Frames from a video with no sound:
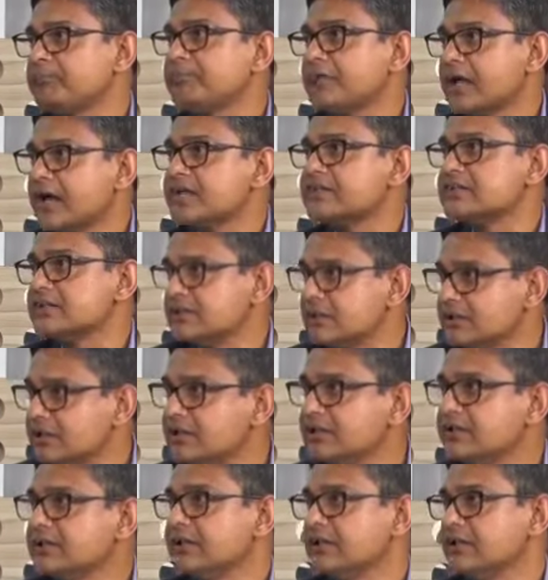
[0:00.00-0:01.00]
has
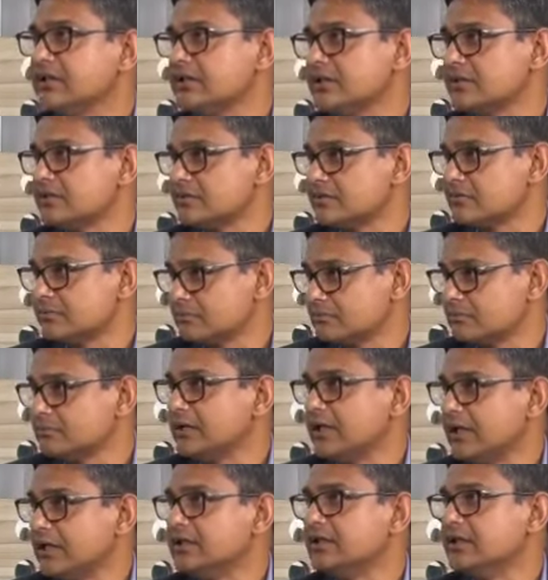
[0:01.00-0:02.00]
learned, learned in this in
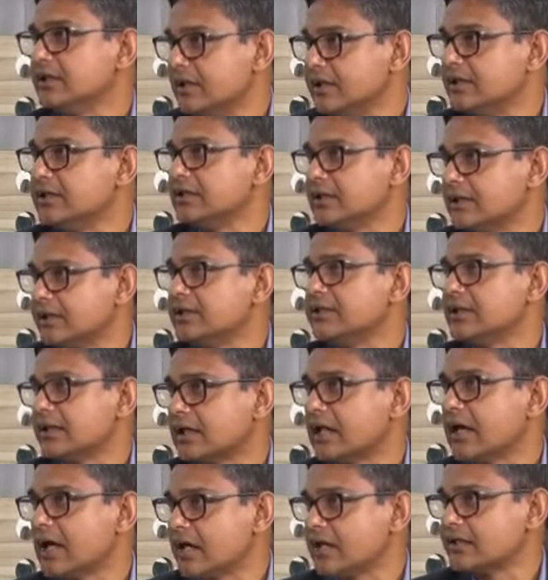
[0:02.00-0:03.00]
in, exactly. in the in the
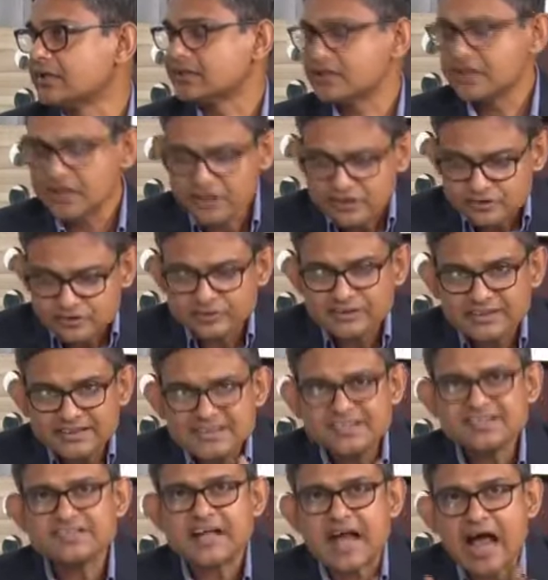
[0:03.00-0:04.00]
class so
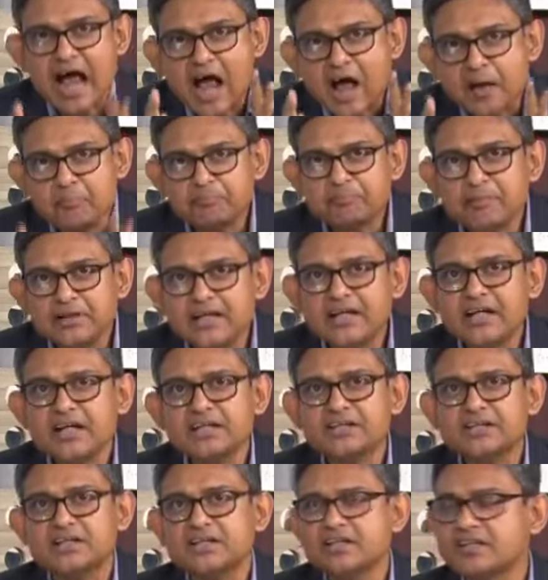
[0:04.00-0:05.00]
this
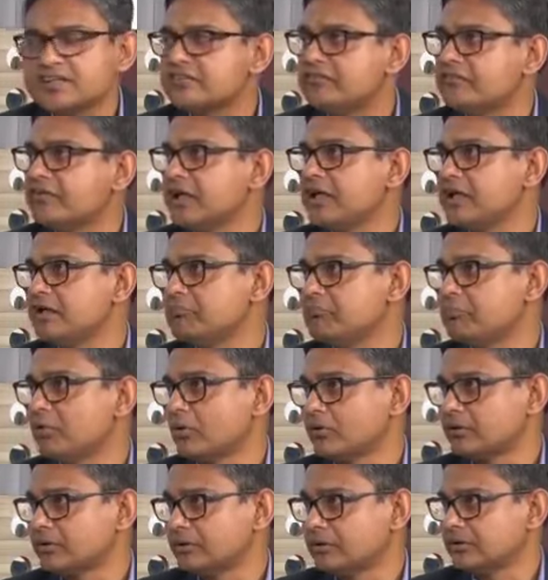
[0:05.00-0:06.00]
application is very
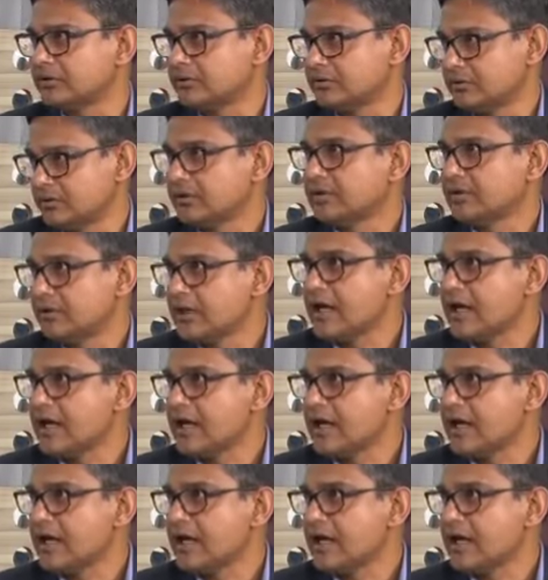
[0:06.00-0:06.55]
important. important